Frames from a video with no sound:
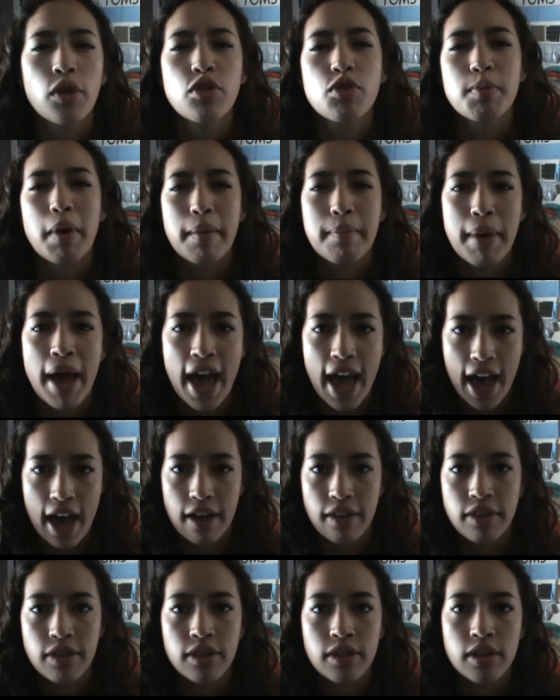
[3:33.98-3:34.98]
through my
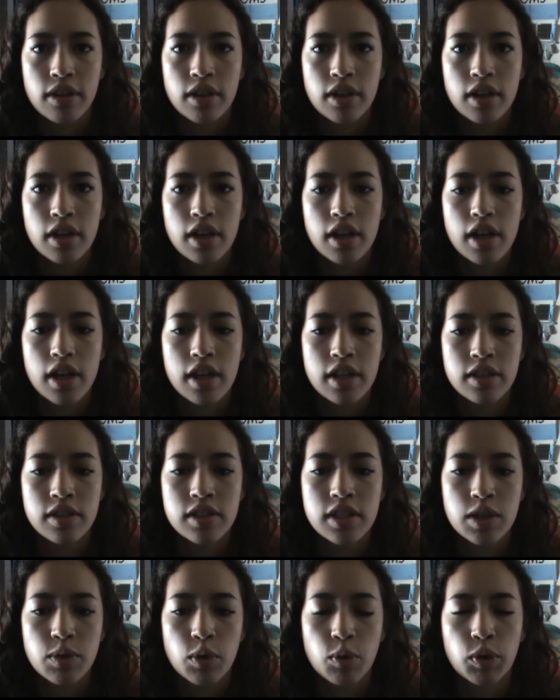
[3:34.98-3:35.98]
path and
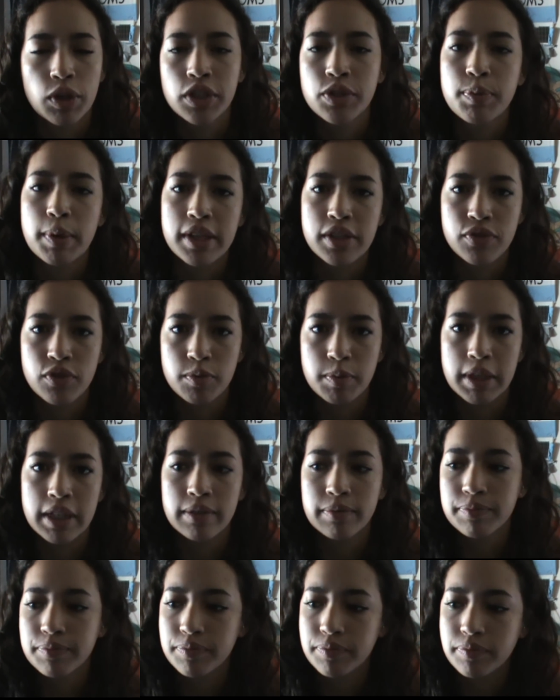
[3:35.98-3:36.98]
see what works best for
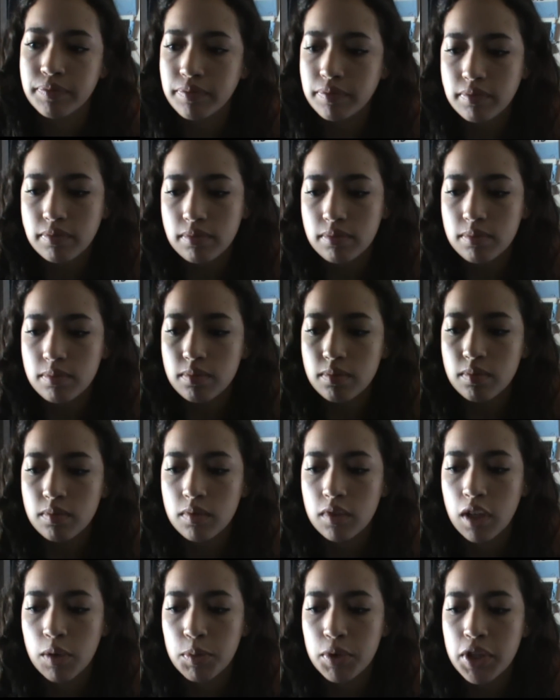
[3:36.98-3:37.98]
me.
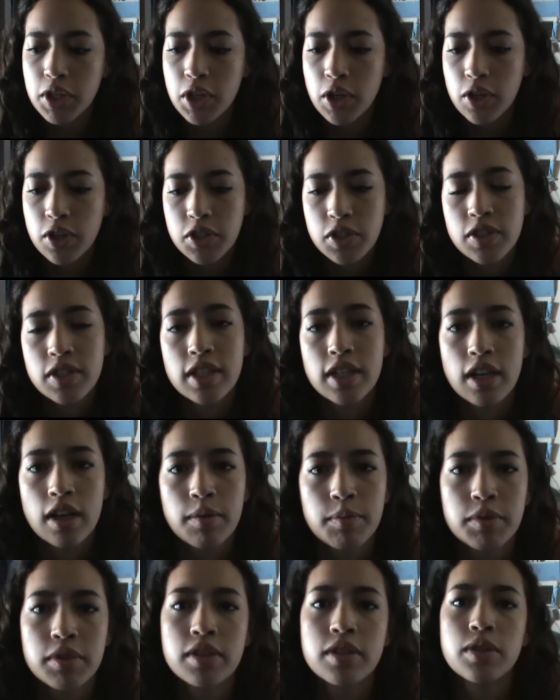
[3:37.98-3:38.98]
I'm really curious to see
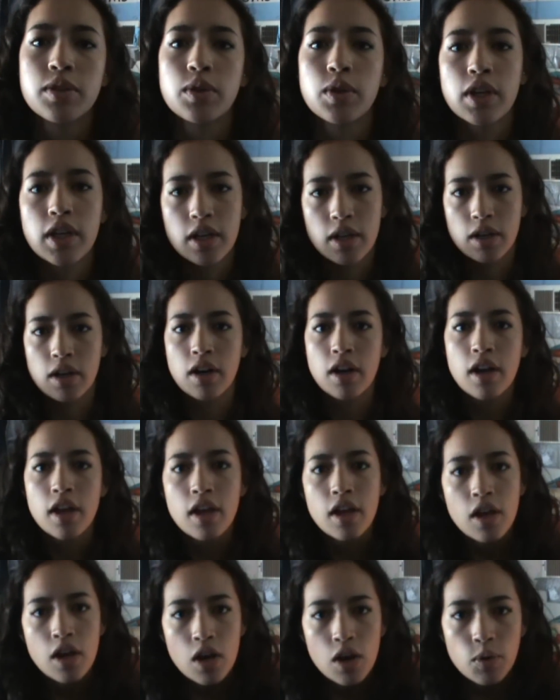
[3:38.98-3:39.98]
to hear
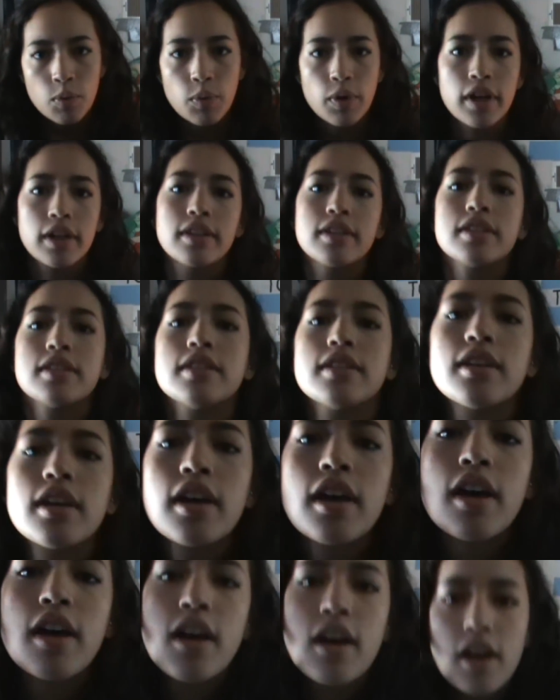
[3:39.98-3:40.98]
what
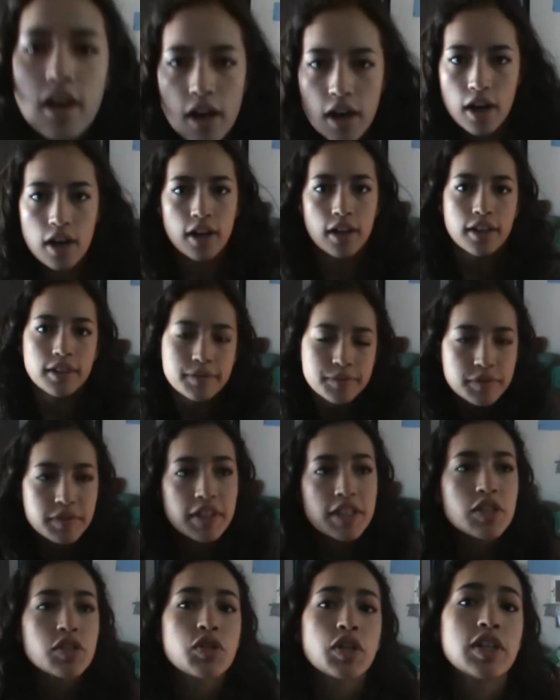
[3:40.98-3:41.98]

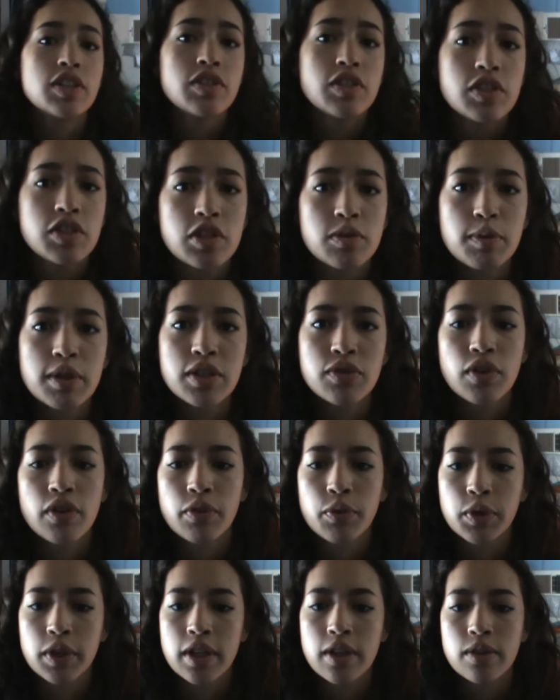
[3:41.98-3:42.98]
this transition means for
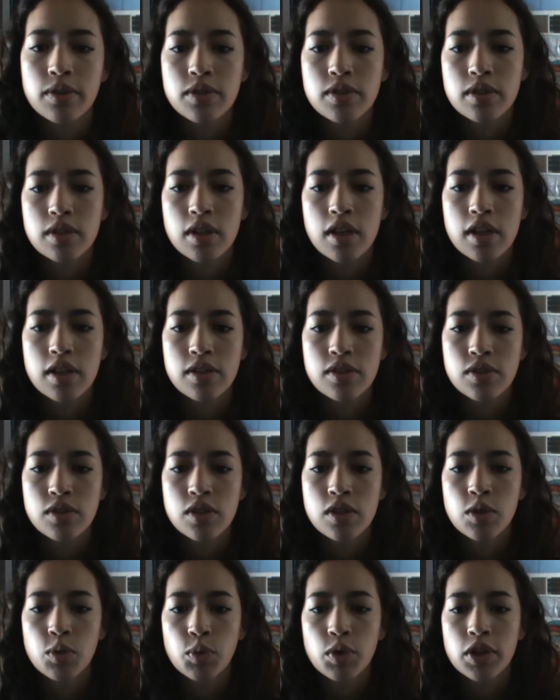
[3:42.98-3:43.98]
everyone else, because
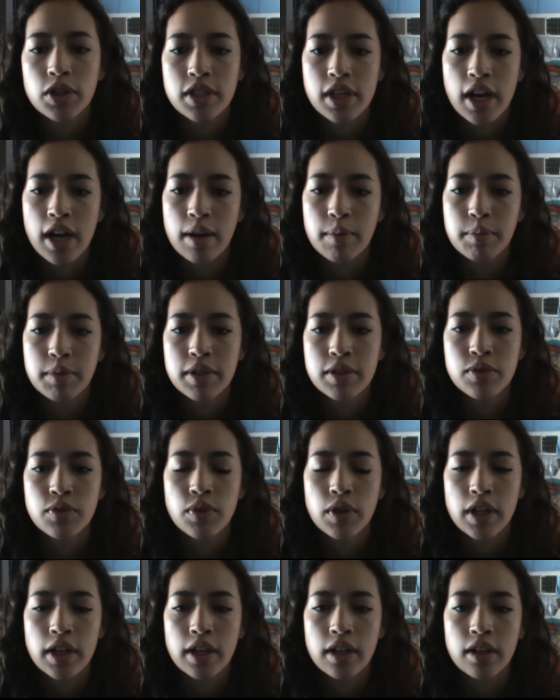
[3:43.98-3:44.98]
in the wintertime it's
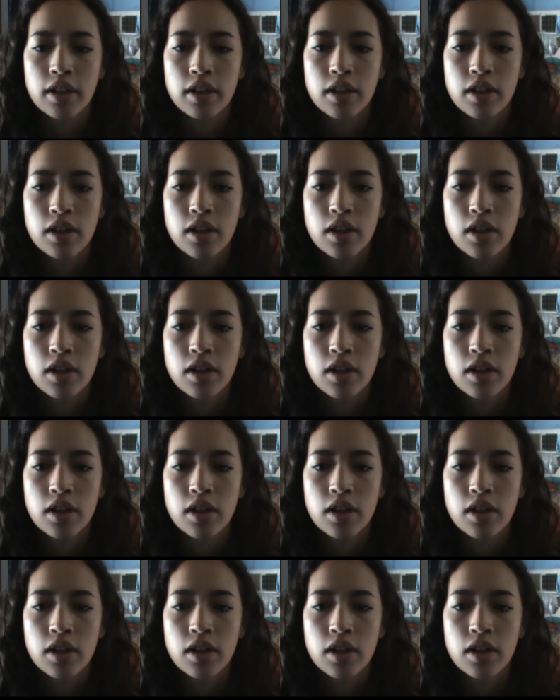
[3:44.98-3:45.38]
very